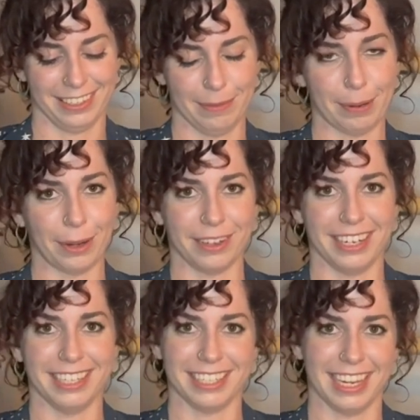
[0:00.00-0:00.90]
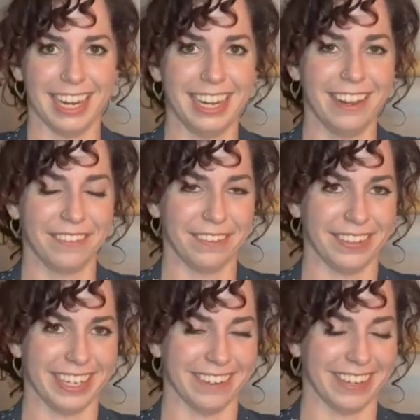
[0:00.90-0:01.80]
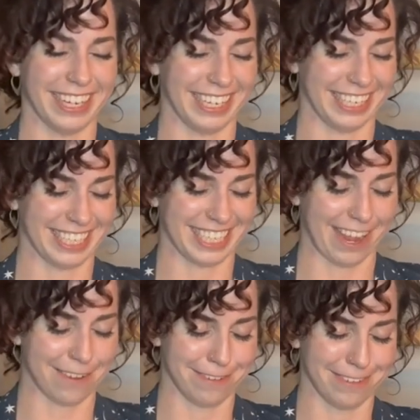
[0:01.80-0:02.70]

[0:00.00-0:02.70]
pertinent to any of the video editing stuff.